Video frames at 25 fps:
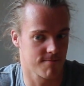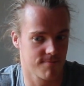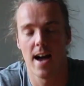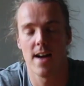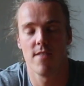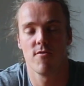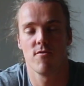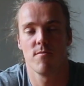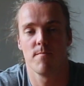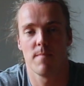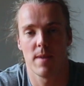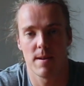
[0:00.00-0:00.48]
I
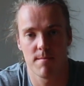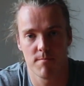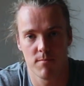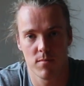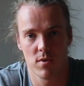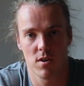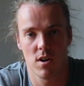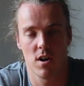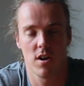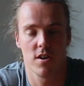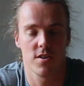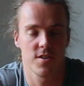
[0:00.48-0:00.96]

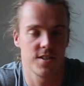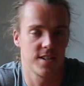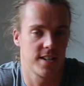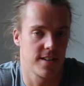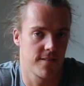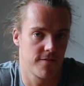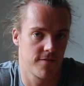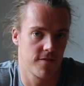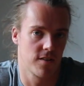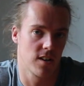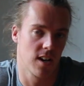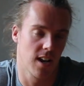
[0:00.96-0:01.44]
remember how
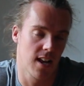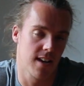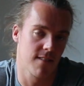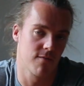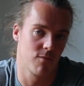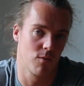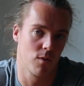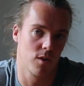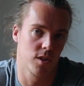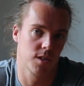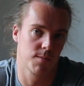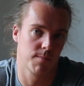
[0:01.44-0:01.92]
different
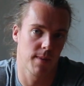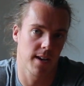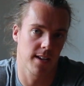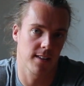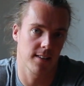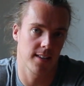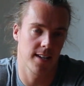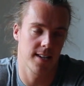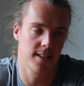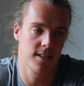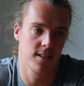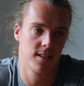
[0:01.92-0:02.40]
life was back
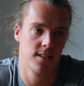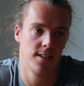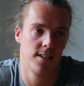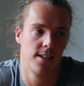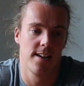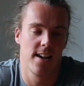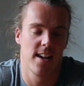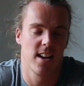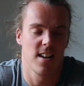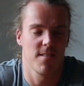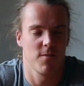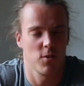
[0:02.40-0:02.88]
then,
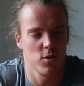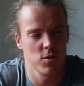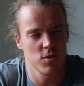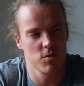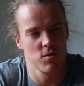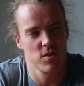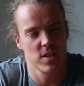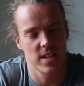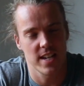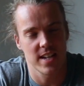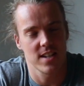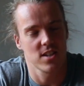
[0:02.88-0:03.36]
and I've
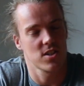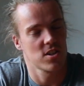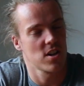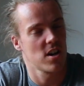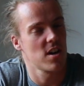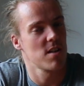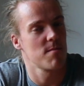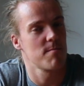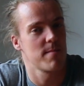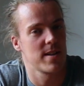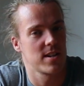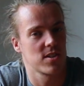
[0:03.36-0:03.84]
also changed how
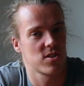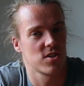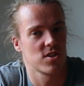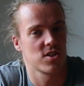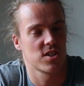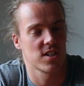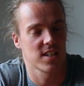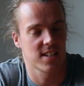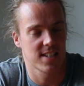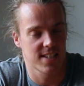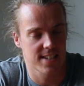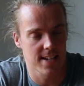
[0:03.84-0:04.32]
I measure
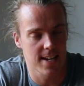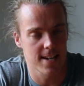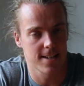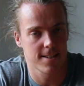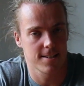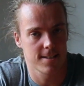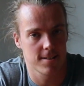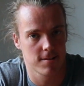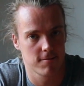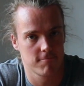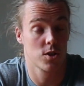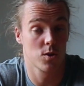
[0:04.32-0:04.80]
success.